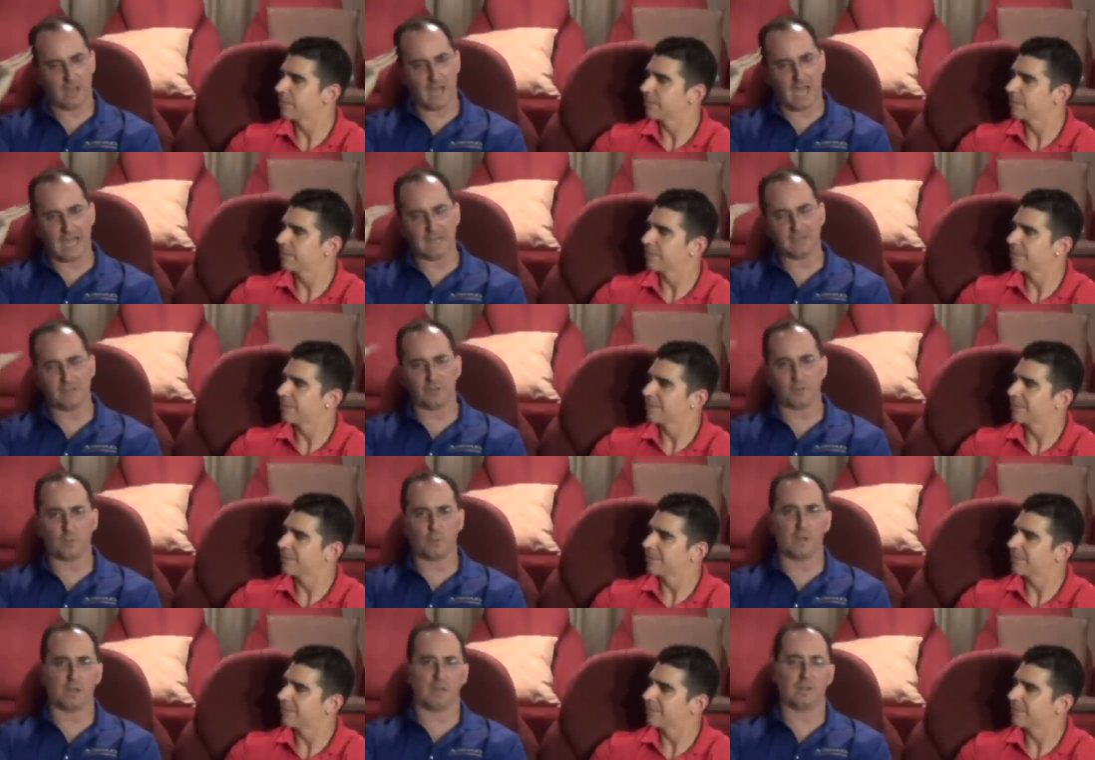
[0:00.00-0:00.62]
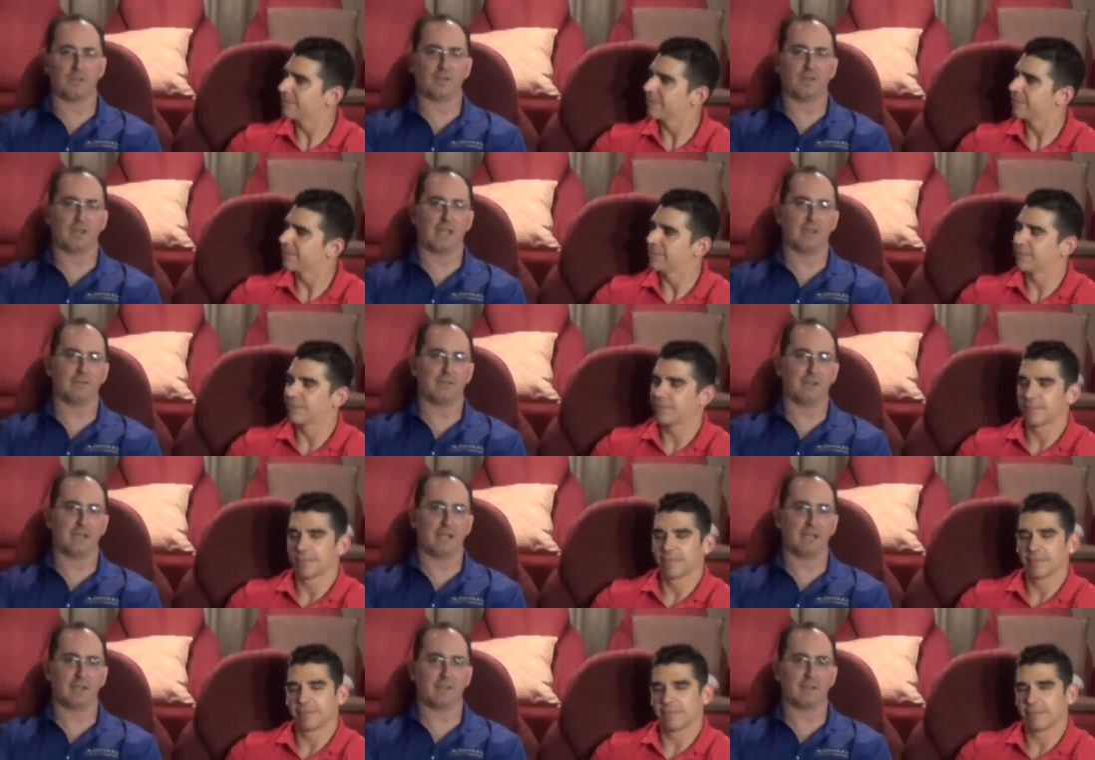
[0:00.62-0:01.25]
Speaker 1: I just want to say,
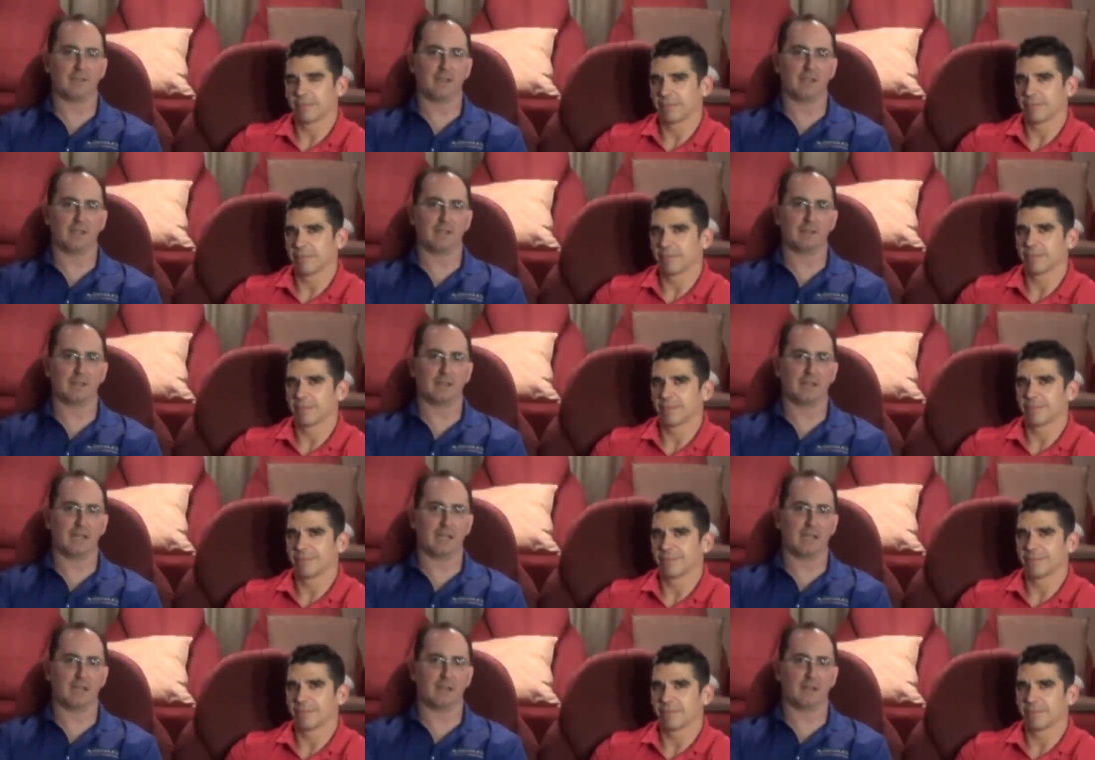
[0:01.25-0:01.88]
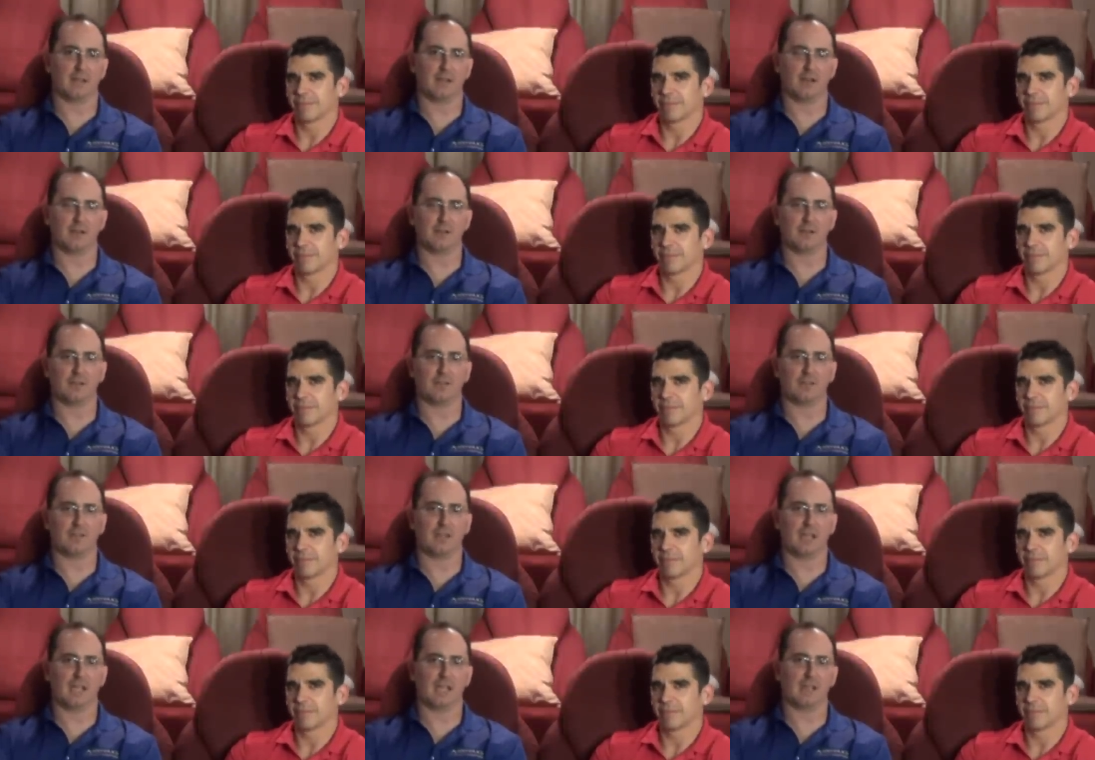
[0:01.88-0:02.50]
if anything, that
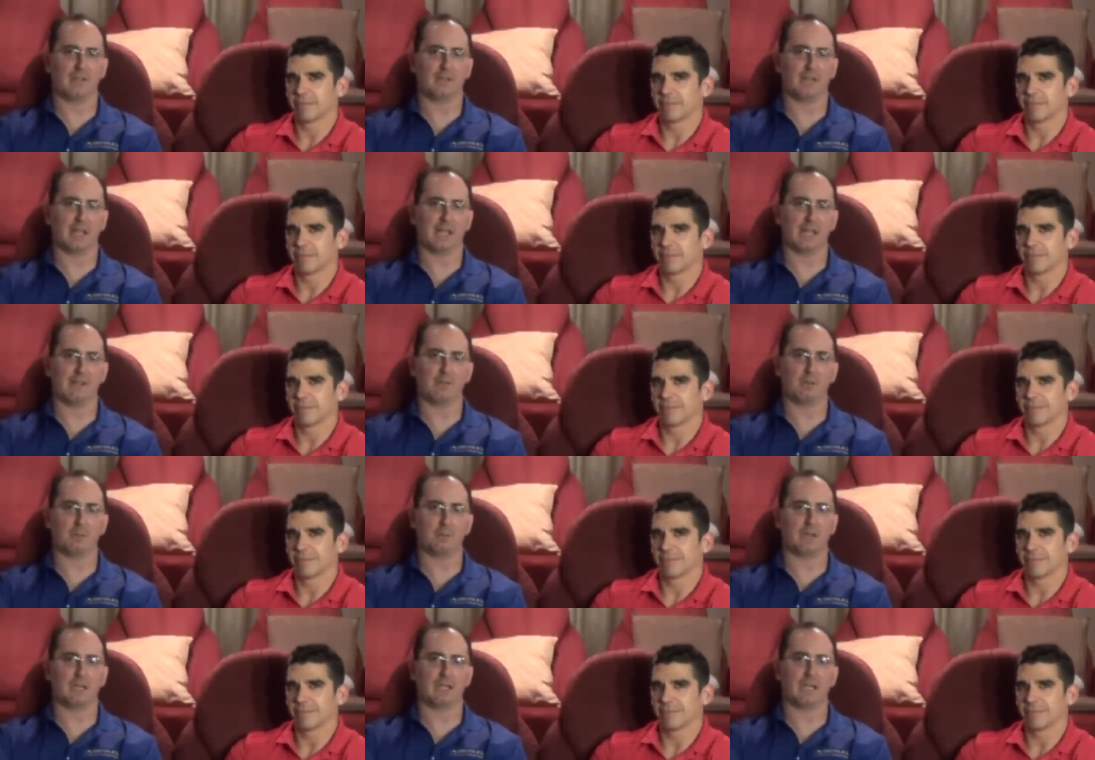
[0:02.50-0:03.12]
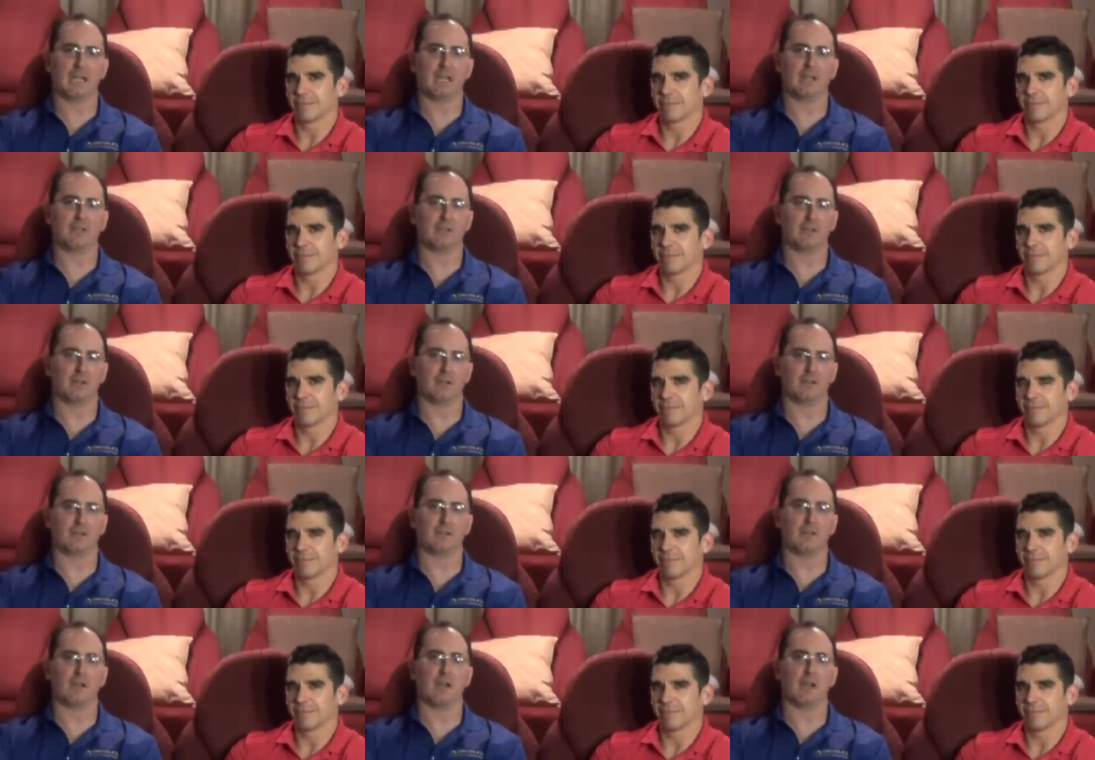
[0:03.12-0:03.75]
understand that everybody has
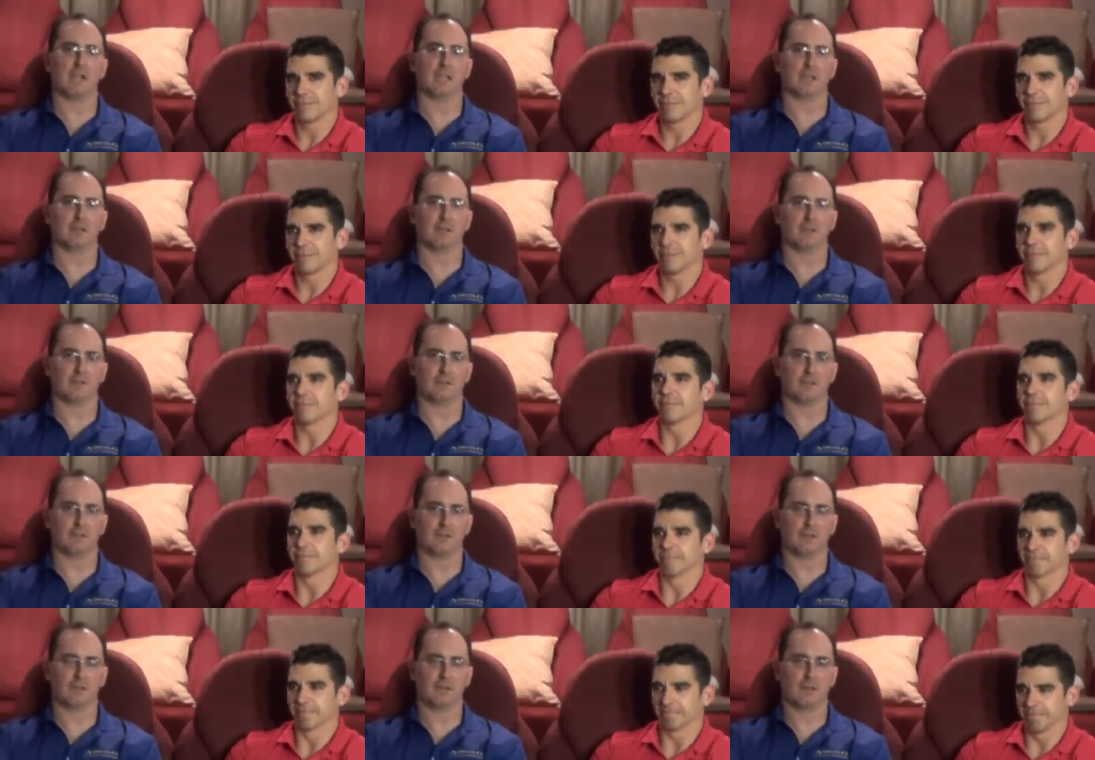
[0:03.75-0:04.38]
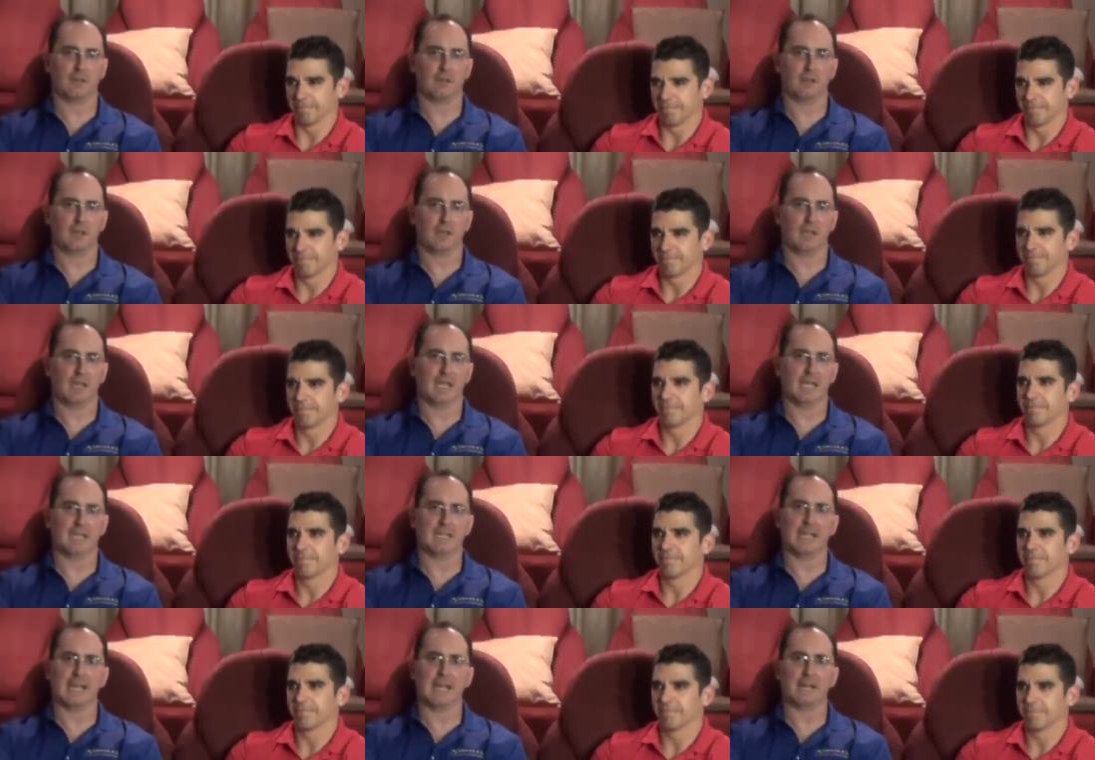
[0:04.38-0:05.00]
their science.
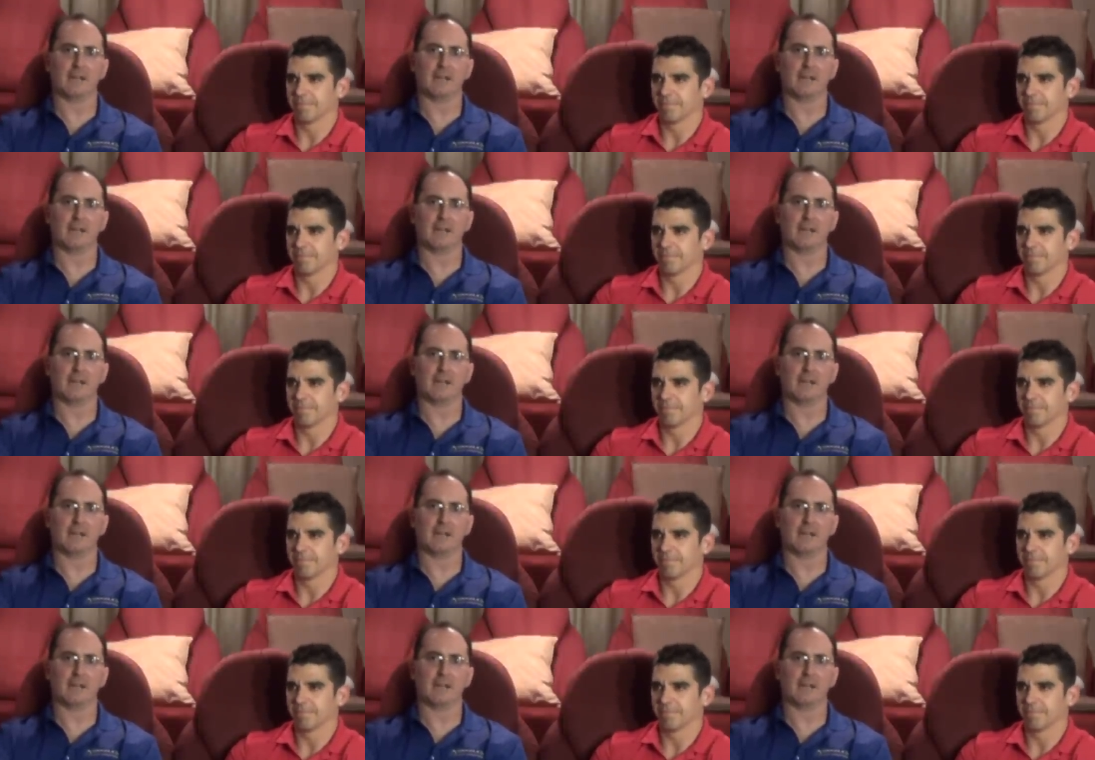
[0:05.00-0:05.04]
Mm-hmm. And